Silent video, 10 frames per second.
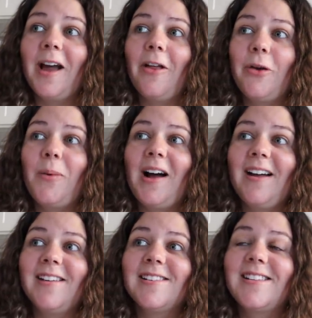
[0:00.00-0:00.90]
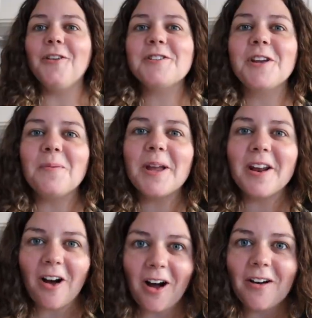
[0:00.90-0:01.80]
Otherwise, there's gonna be
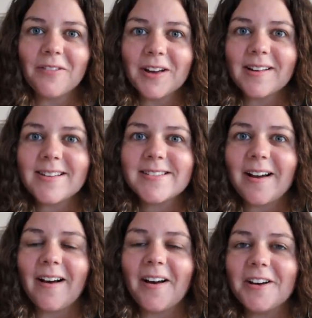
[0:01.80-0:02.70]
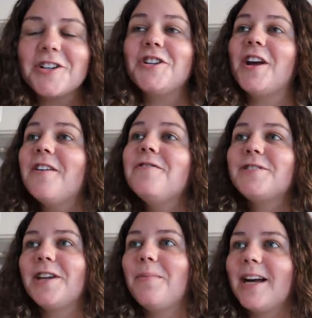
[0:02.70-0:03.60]
an obvious uh,
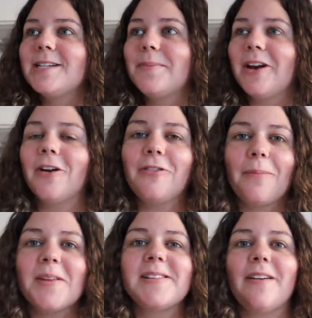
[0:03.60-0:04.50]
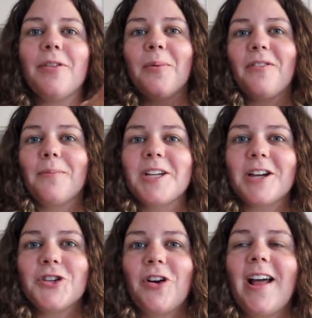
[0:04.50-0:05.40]
shift in my demeanor from the stuff that we filmed
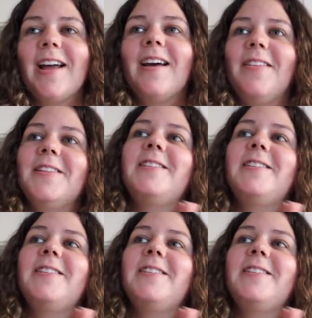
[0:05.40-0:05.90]
yesterday and the